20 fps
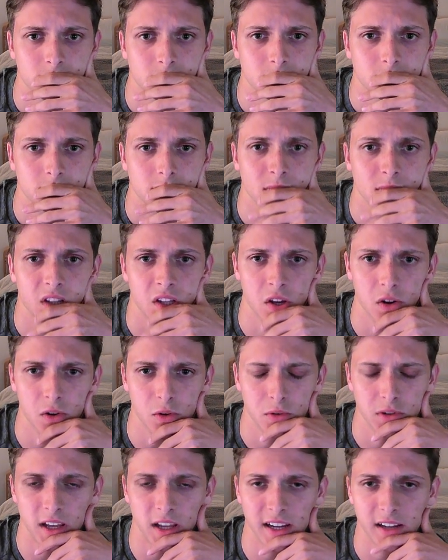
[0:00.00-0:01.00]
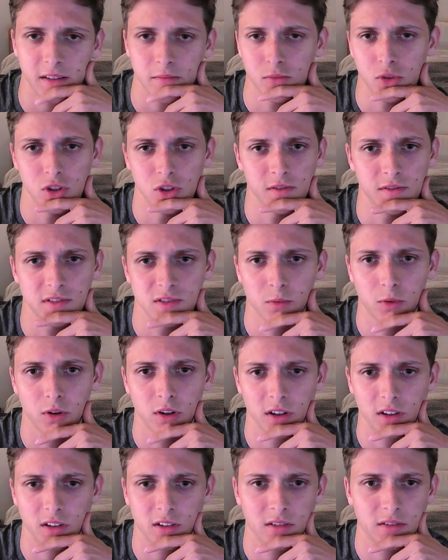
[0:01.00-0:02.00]
No knight moves
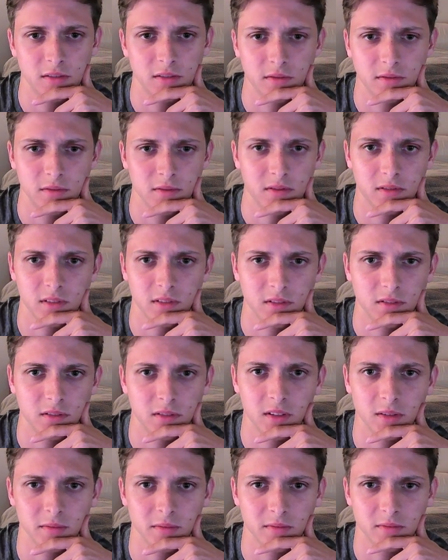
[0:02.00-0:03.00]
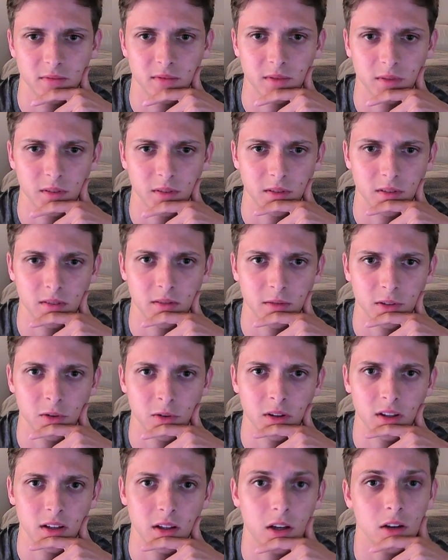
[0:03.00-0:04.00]
work.
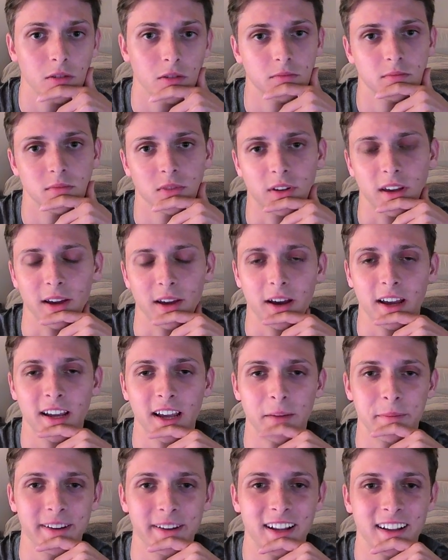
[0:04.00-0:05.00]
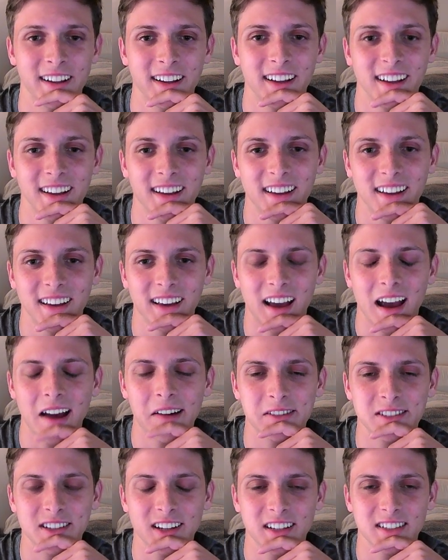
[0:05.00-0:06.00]
Oh, okay. I mean, I
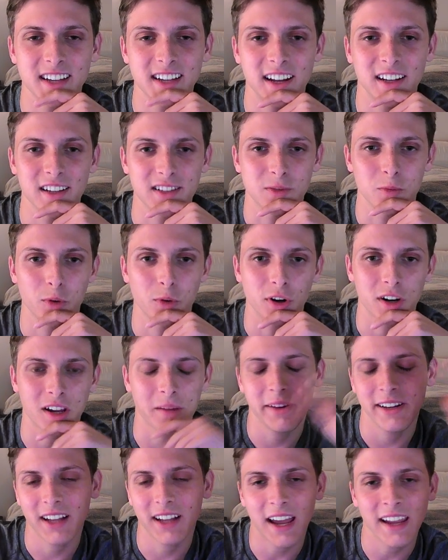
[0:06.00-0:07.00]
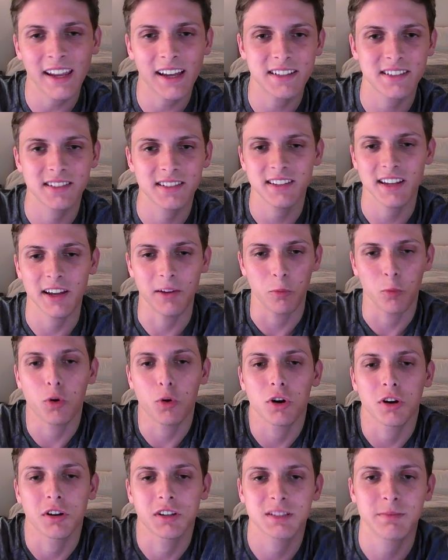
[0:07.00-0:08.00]
was gonna say it doesn't work. I mean, I guess it
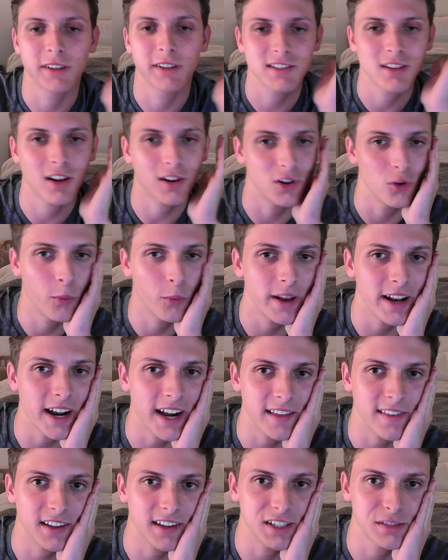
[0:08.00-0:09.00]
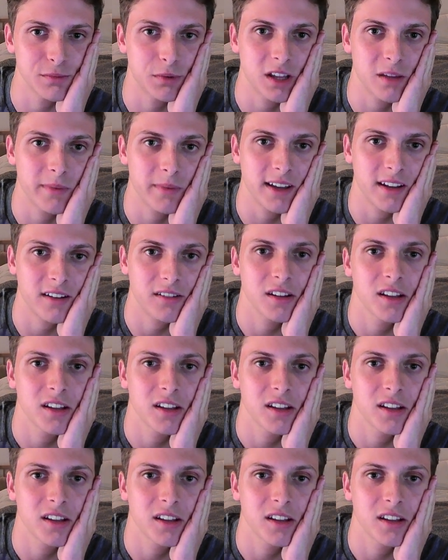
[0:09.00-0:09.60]
works, but it's not gonna win anything, is what I meant.